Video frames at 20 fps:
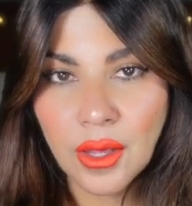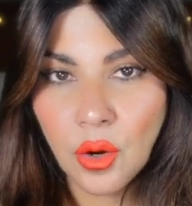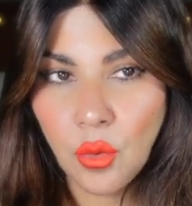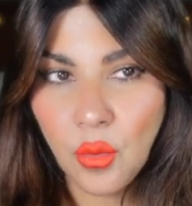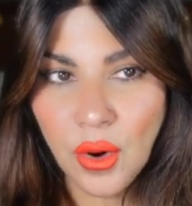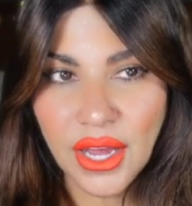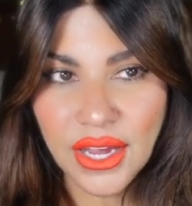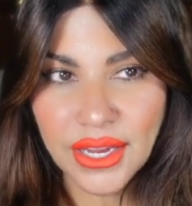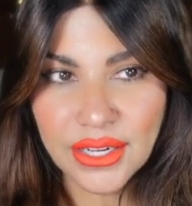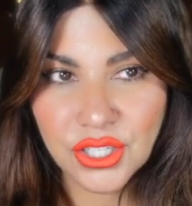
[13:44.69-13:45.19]

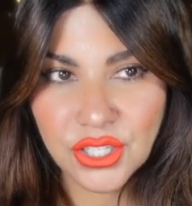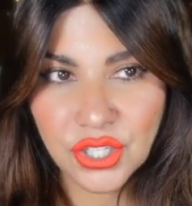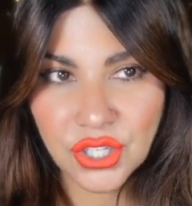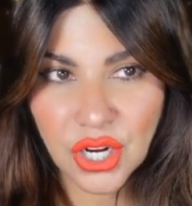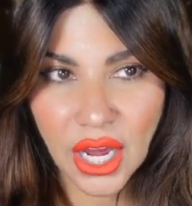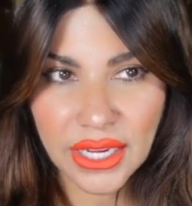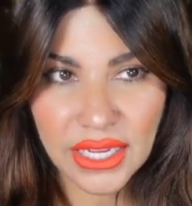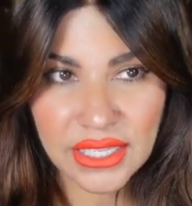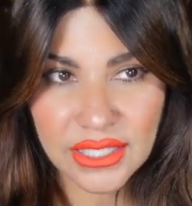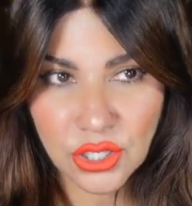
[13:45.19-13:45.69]
which
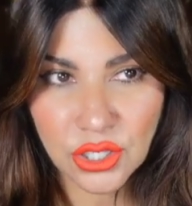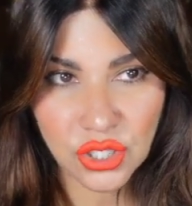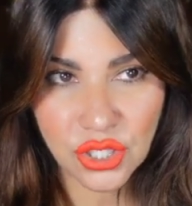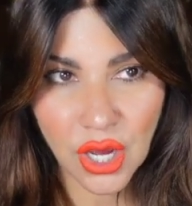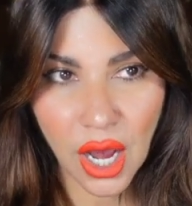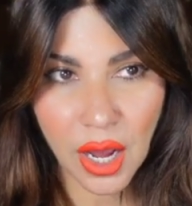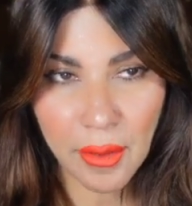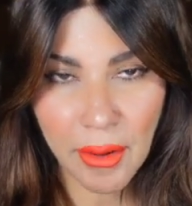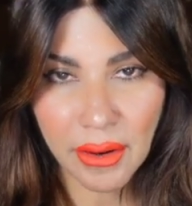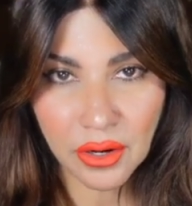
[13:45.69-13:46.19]
I guess I should
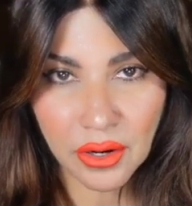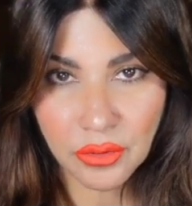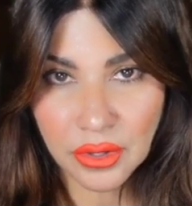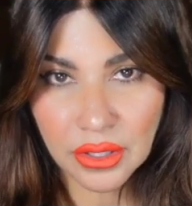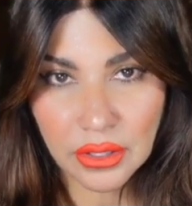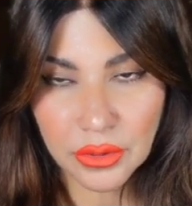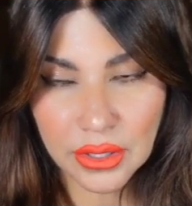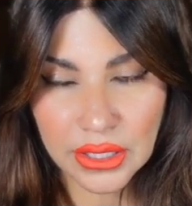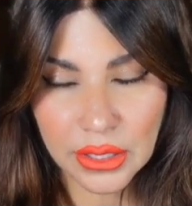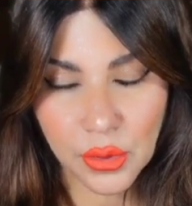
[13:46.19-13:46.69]
talk about it
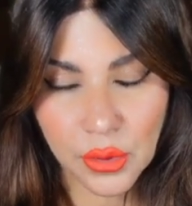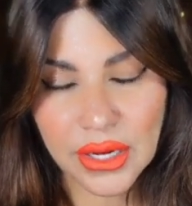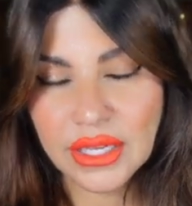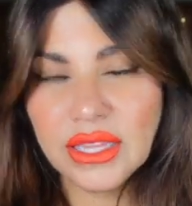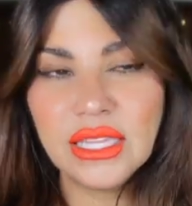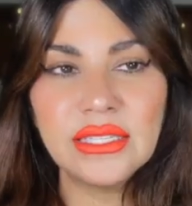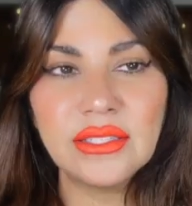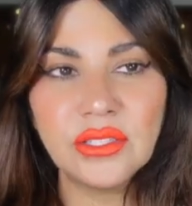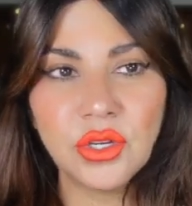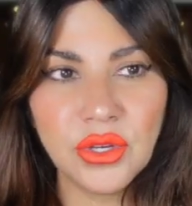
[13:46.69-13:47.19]
really, really
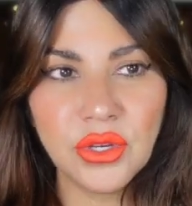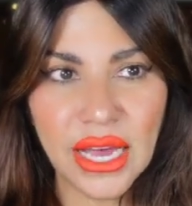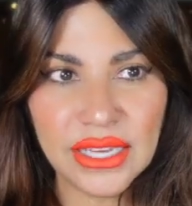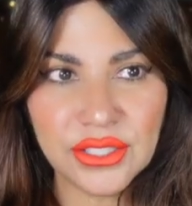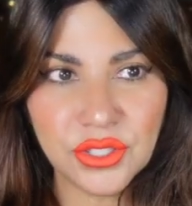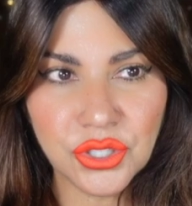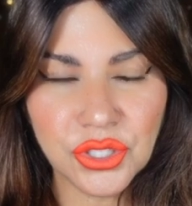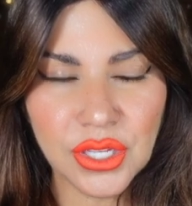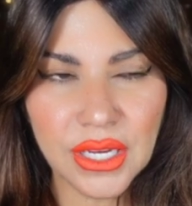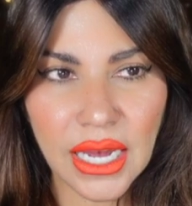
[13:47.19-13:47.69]
quickly. So
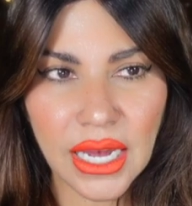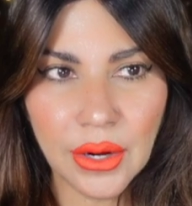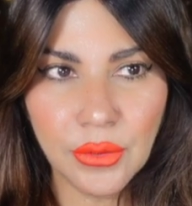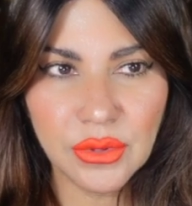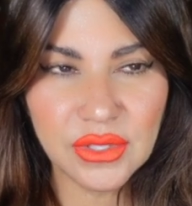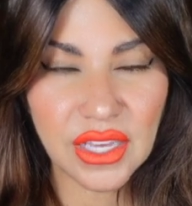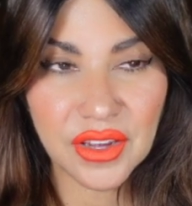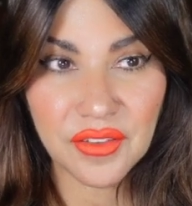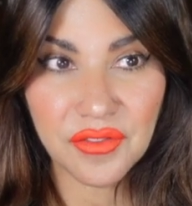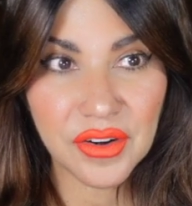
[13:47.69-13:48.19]
yesterday I
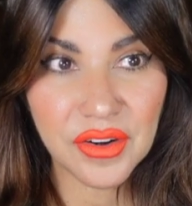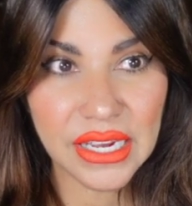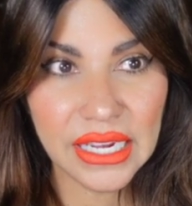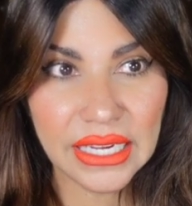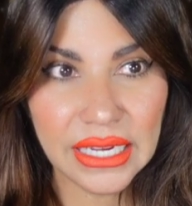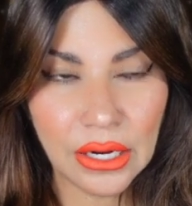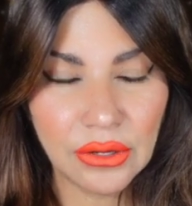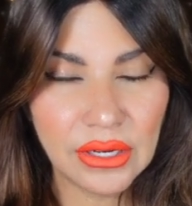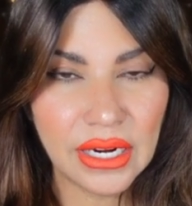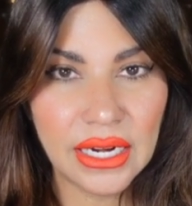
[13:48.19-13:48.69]
was like
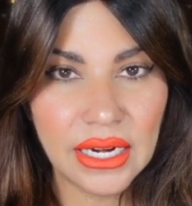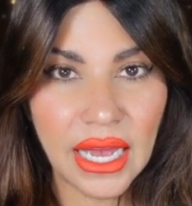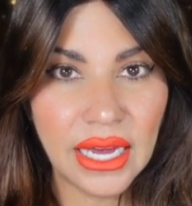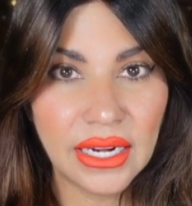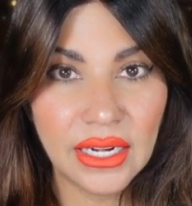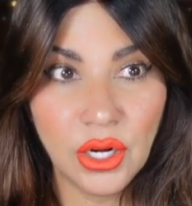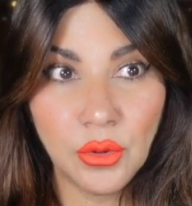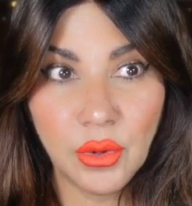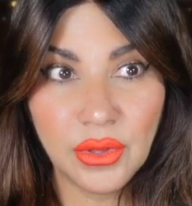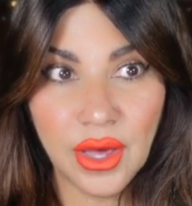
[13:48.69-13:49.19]
freaking out. I
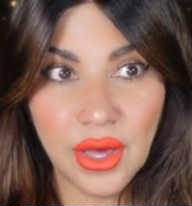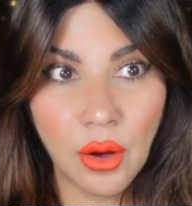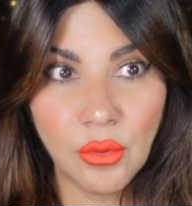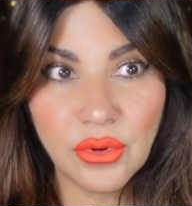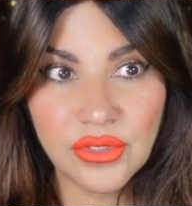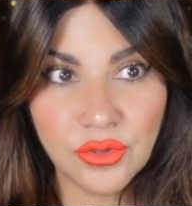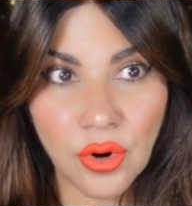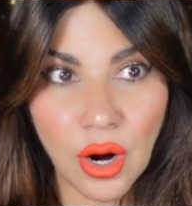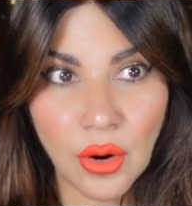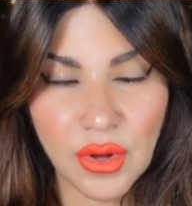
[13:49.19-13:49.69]
didn't know what the hell
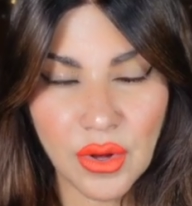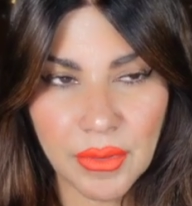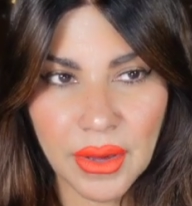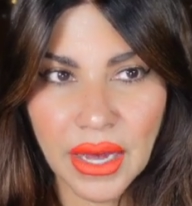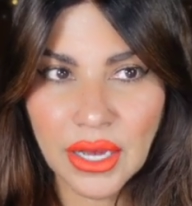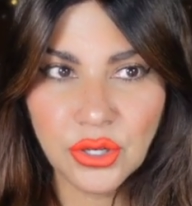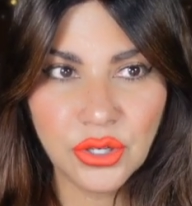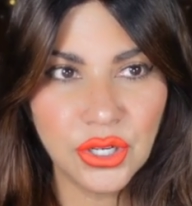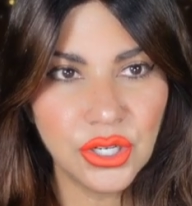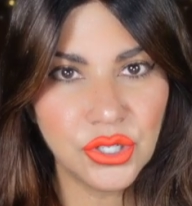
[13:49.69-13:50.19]
was wrong with me.
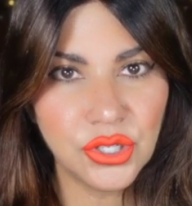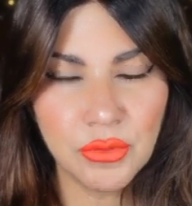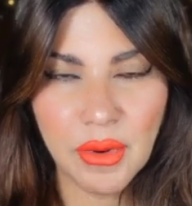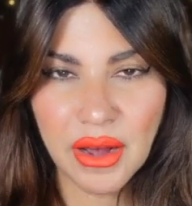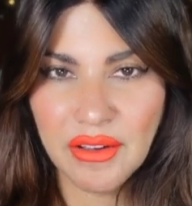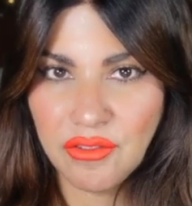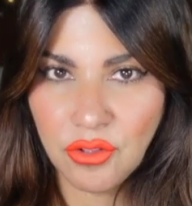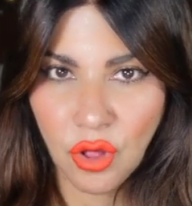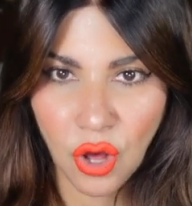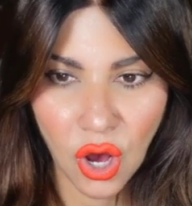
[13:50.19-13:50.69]
I couldn't do
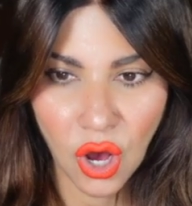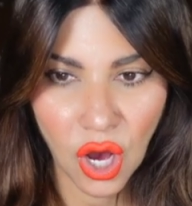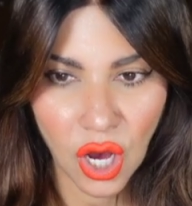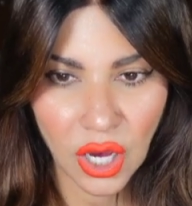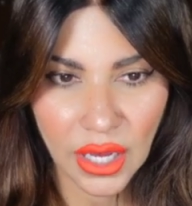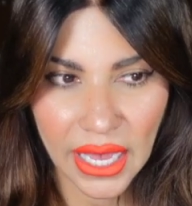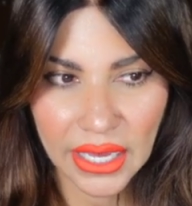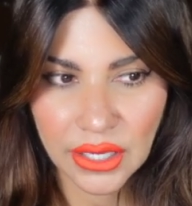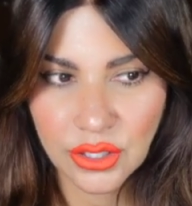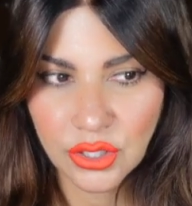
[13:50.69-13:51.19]
my
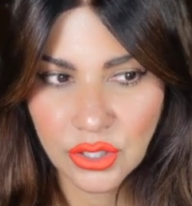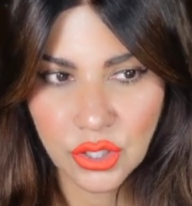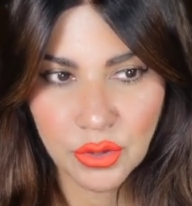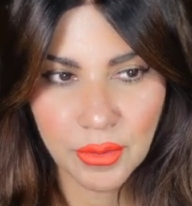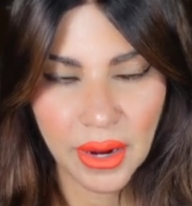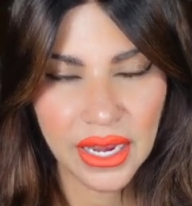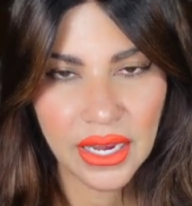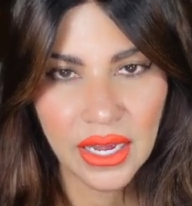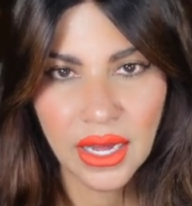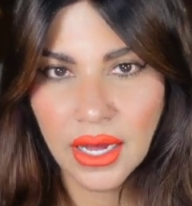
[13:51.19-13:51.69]
vlog. I couldn't do
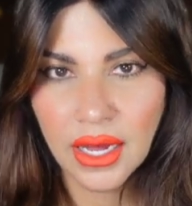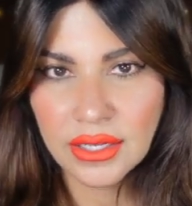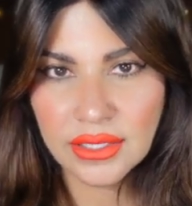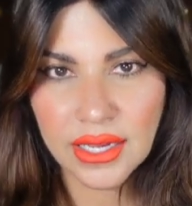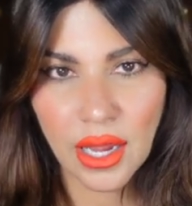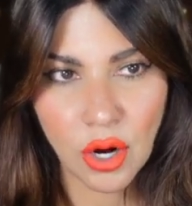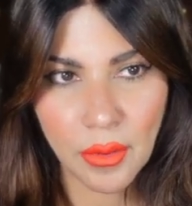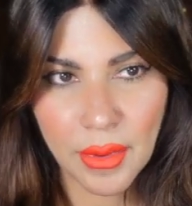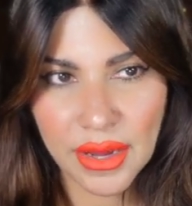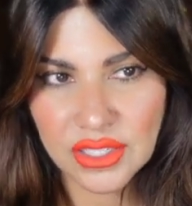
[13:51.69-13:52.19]
my
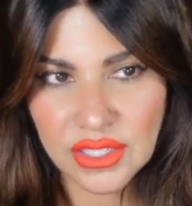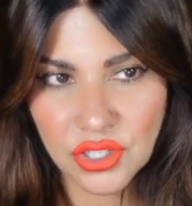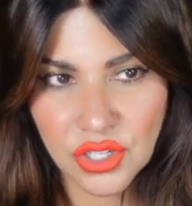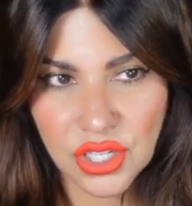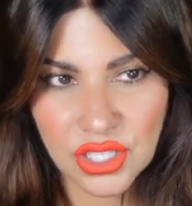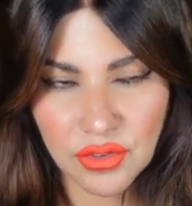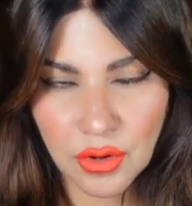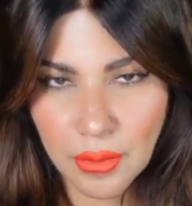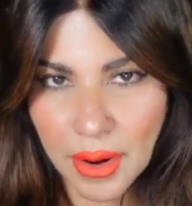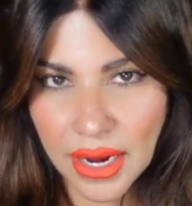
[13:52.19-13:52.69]
tarot
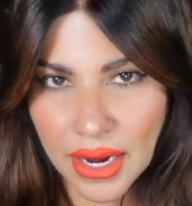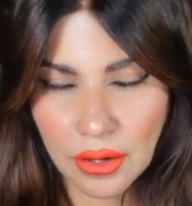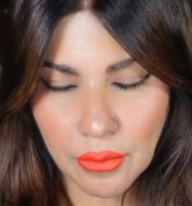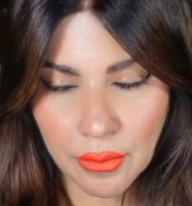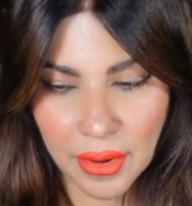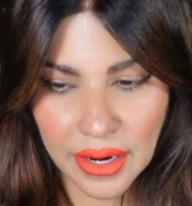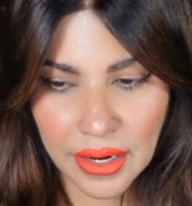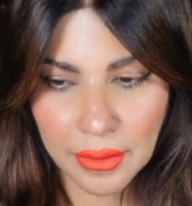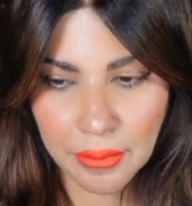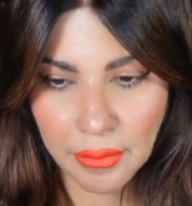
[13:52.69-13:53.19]
messages for
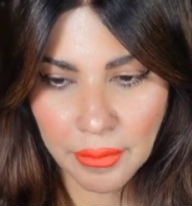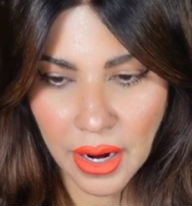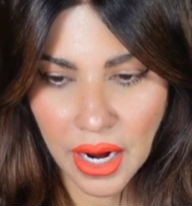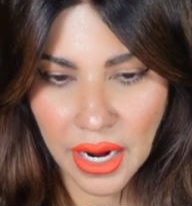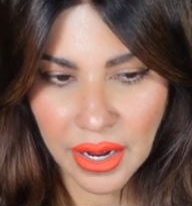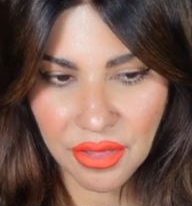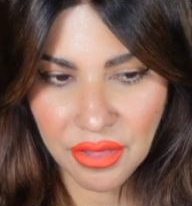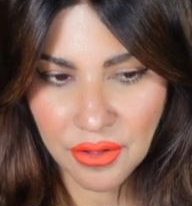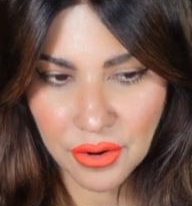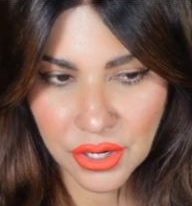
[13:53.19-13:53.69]

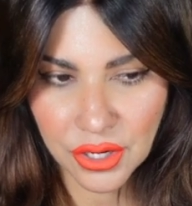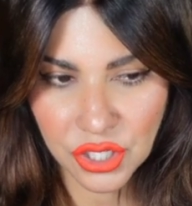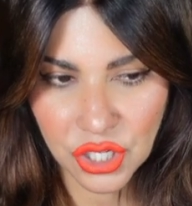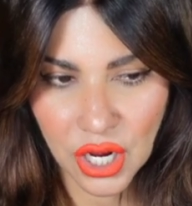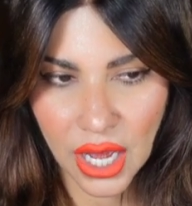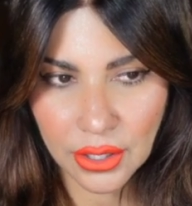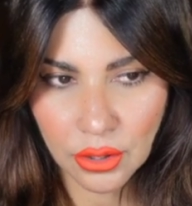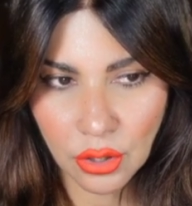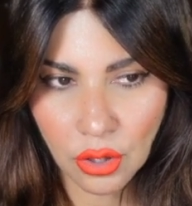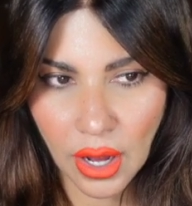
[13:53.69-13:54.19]
my third
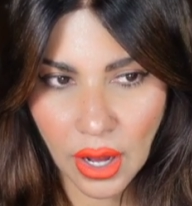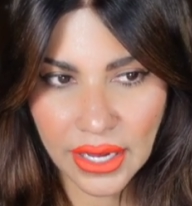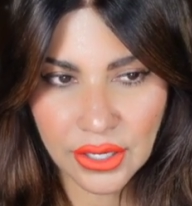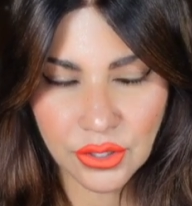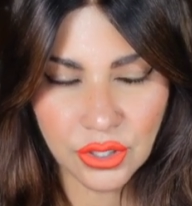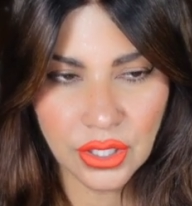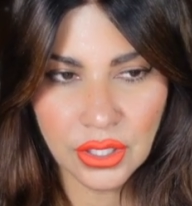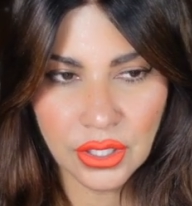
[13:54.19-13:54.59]
channel. I